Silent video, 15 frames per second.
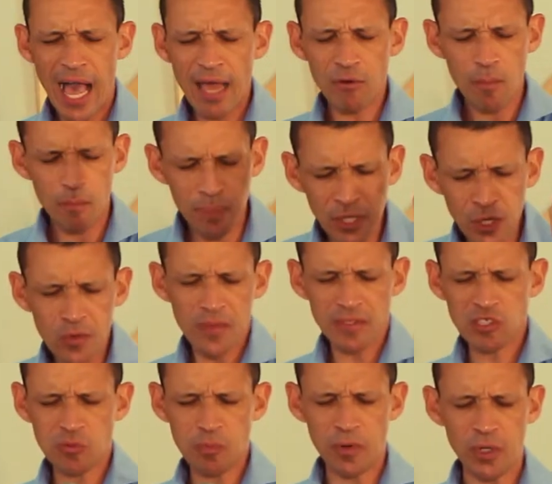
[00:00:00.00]
I rebuke the
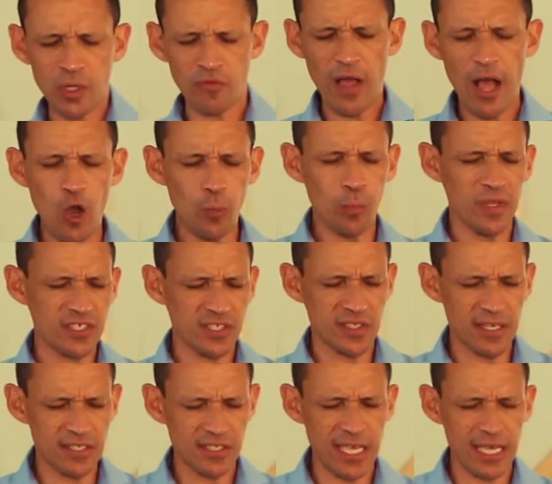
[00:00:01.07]
spirit of
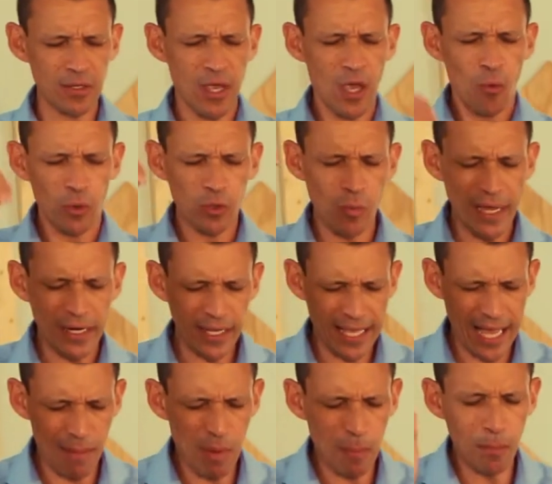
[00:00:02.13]
hopelessness that would want to
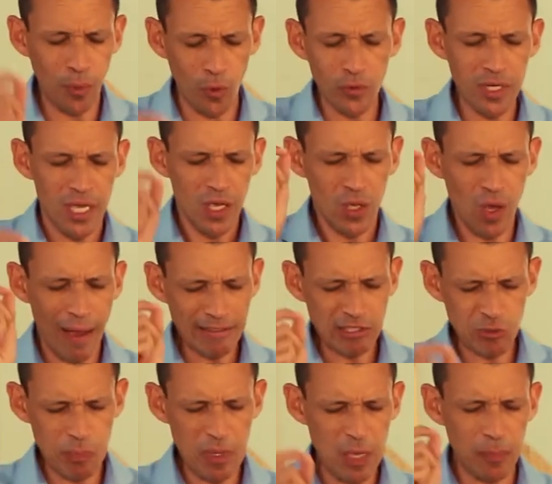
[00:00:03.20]
come upon
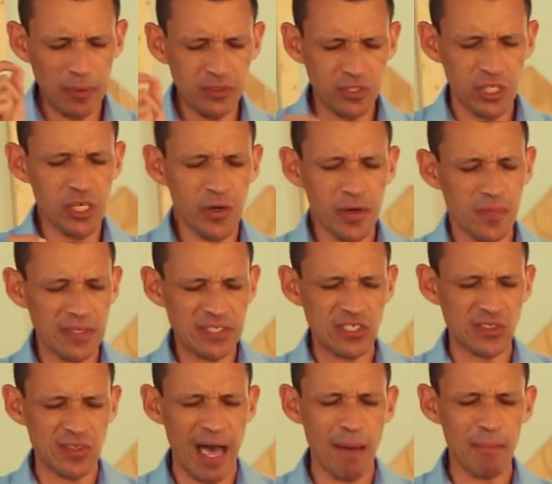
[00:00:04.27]
God's people during
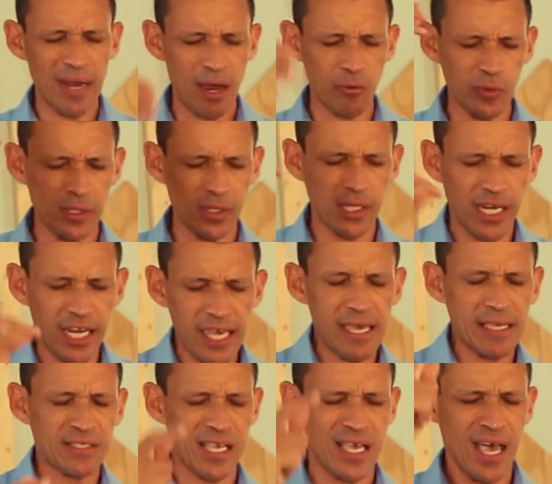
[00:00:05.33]
this time, and I
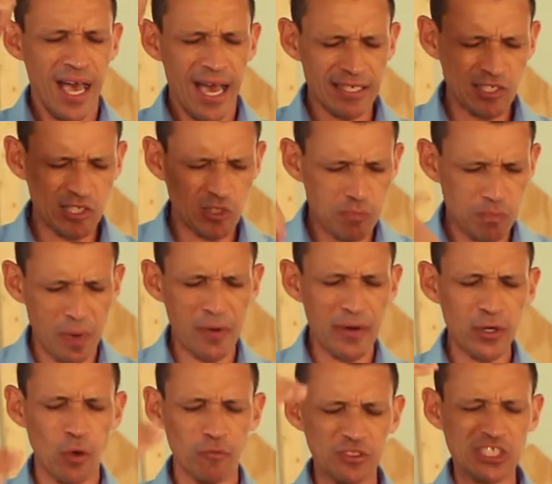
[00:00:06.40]
release a
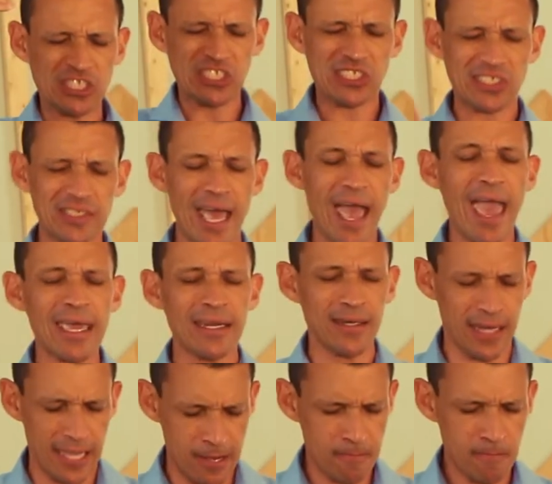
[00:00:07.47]
spirit of
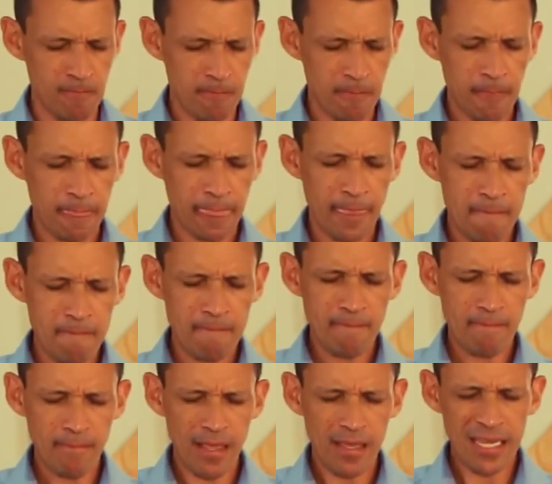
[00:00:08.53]
standing
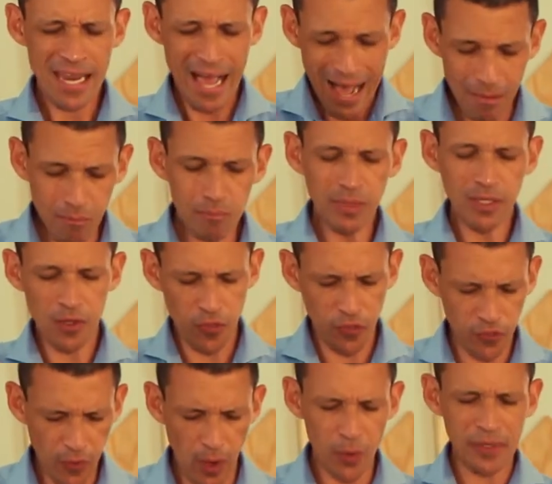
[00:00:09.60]
in humble
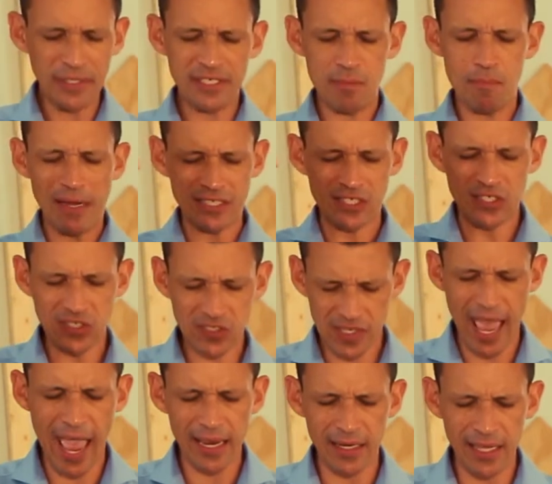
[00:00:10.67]
authority, but
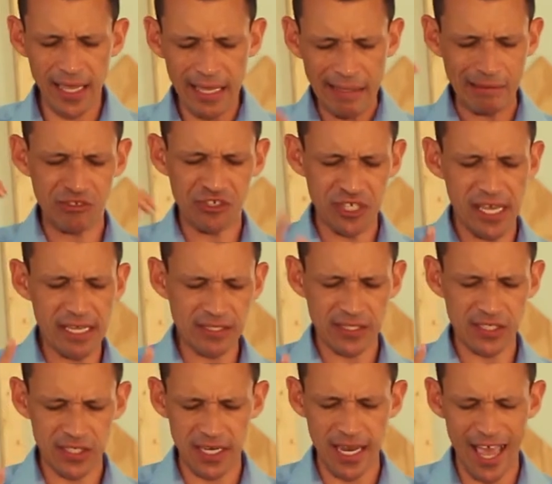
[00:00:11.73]
standing in
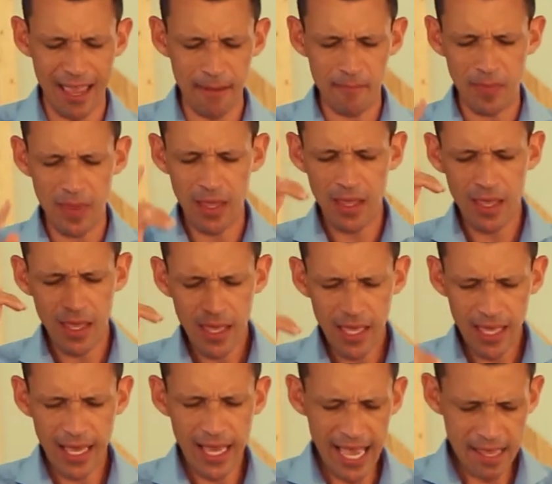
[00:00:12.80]
Jesus' name.
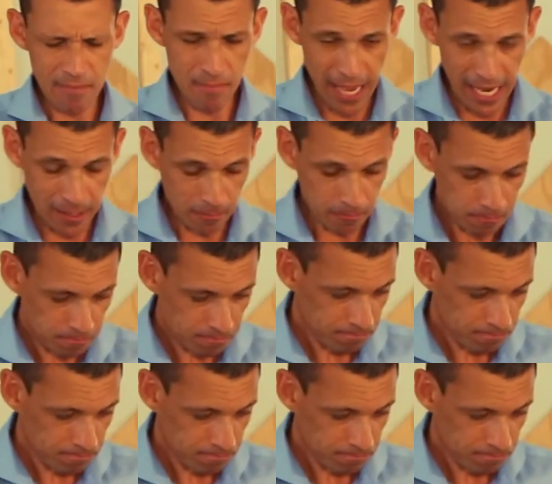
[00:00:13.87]
Amen.